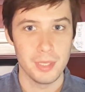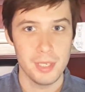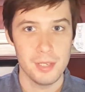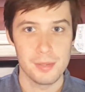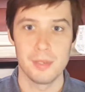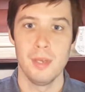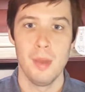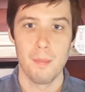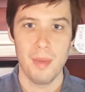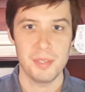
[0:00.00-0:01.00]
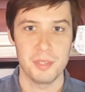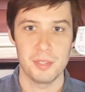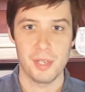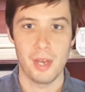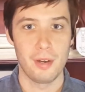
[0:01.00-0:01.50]
please
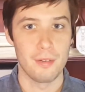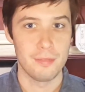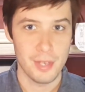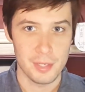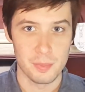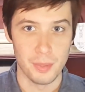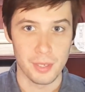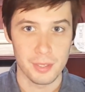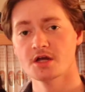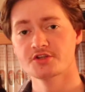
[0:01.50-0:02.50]
message us on our Facebook.